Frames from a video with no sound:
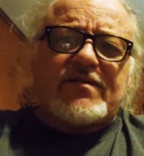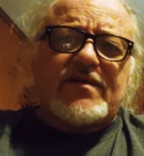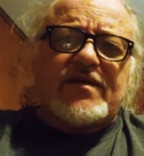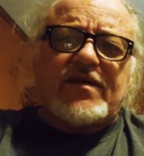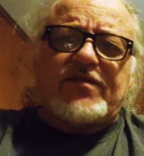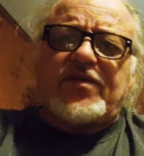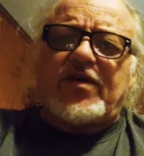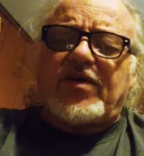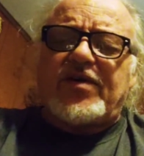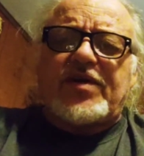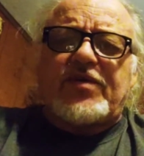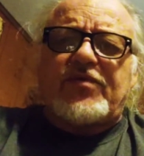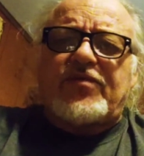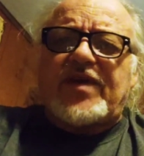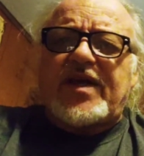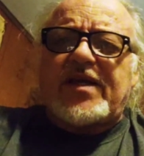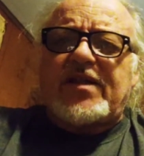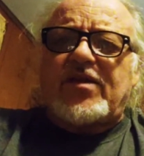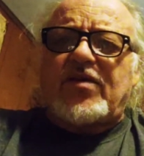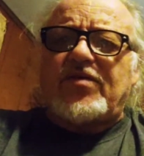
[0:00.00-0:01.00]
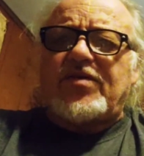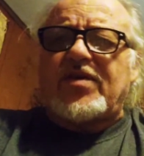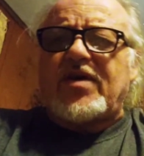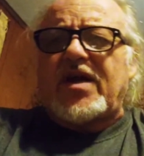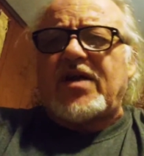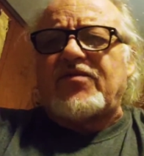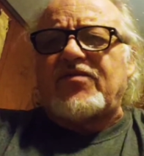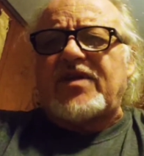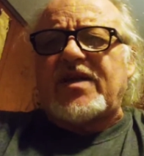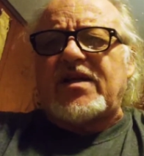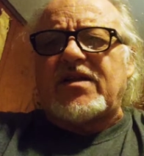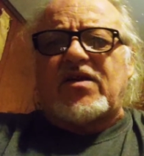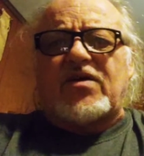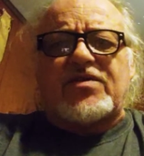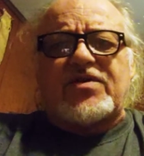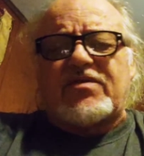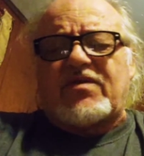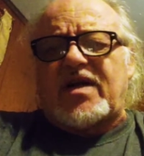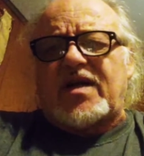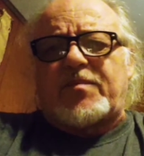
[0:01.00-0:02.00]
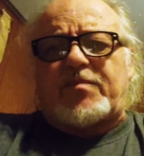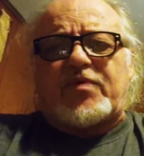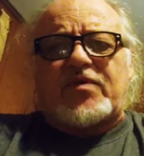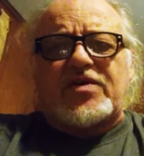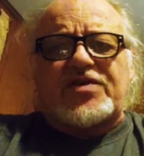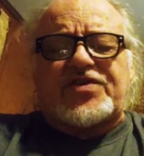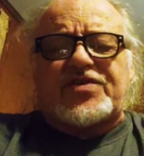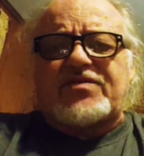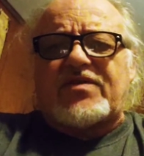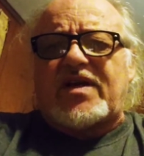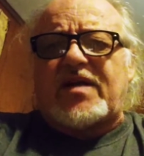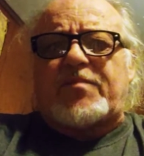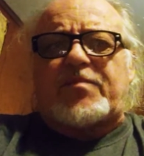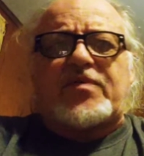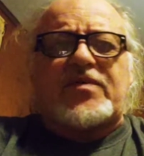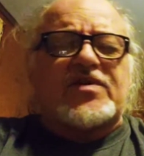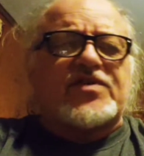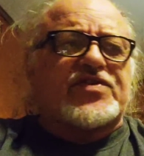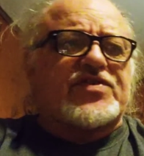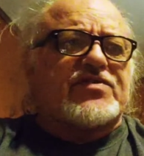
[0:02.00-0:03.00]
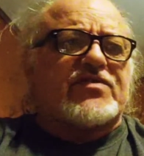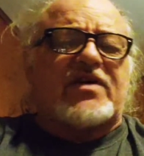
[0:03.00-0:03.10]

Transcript: If you're on a reload, you're on a reload. You're on a push, you're on a push.